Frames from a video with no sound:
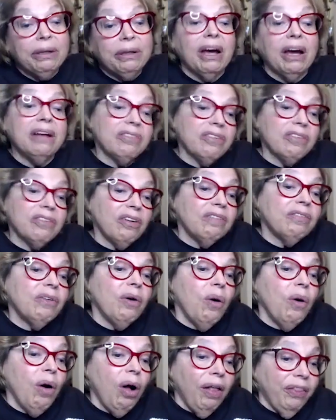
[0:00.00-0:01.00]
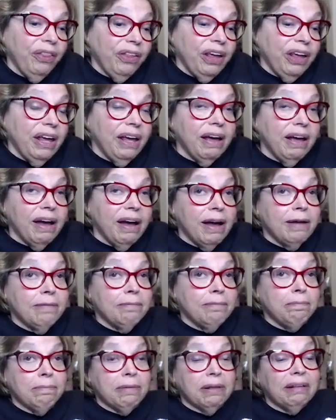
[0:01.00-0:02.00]
because of all the
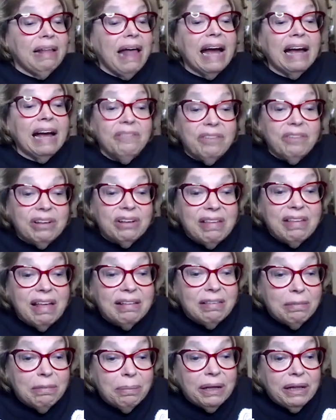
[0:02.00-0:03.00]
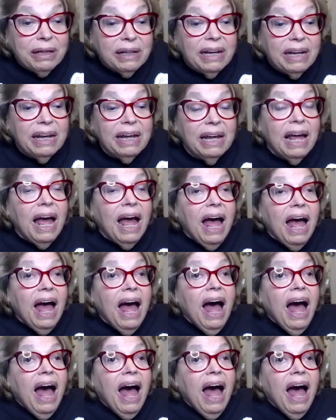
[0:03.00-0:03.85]
lack of accessibility.